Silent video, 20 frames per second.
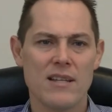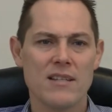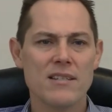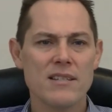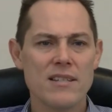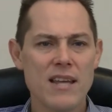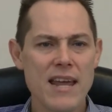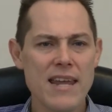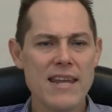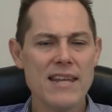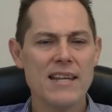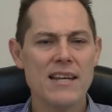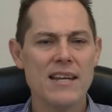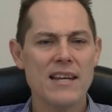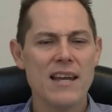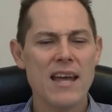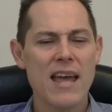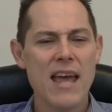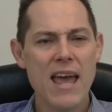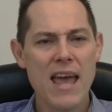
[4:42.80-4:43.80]
Take
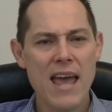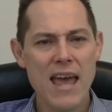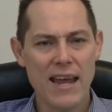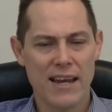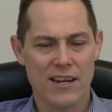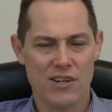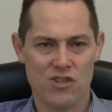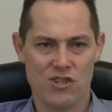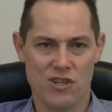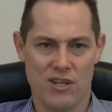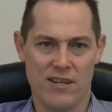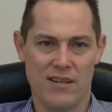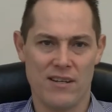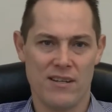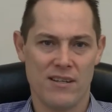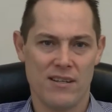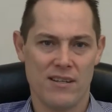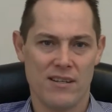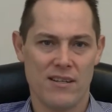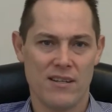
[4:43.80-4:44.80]
action.
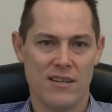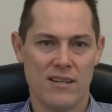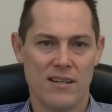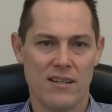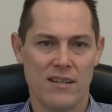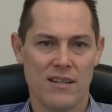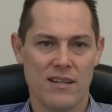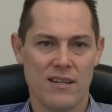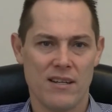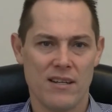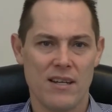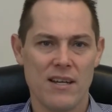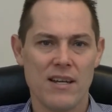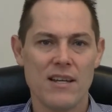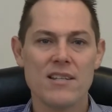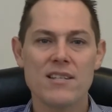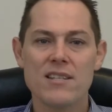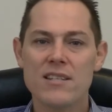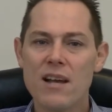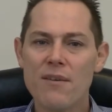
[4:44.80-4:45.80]

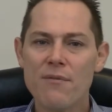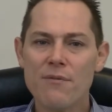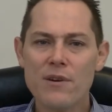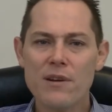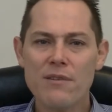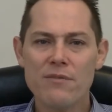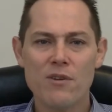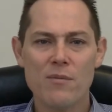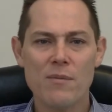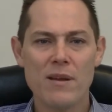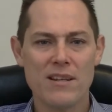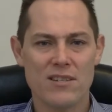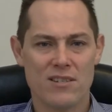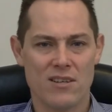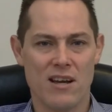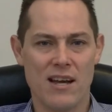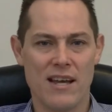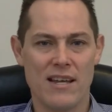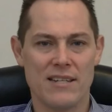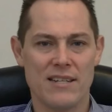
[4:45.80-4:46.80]
Suffering from
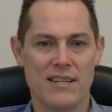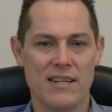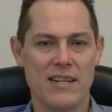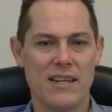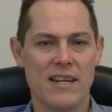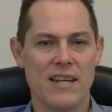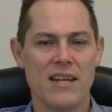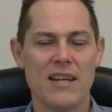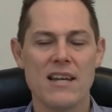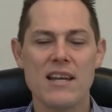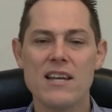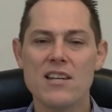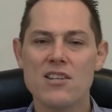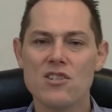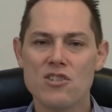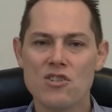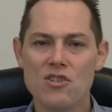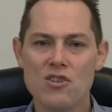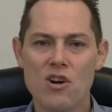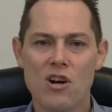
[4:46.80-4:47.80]
anxiety
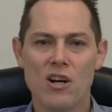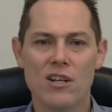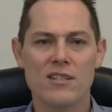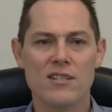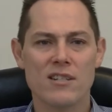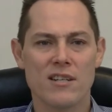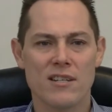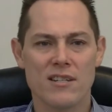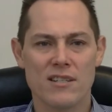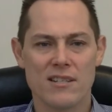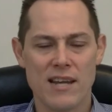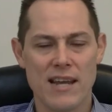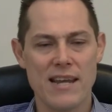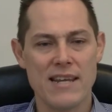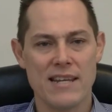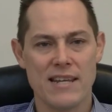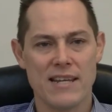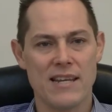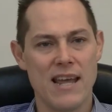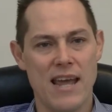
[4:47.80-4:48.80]
is not
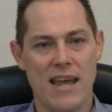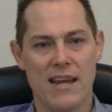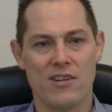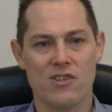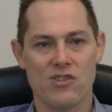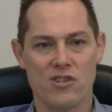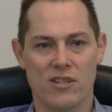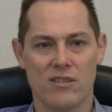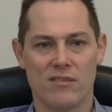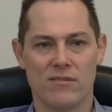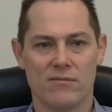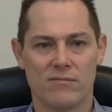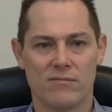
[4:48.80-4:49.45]
taking action.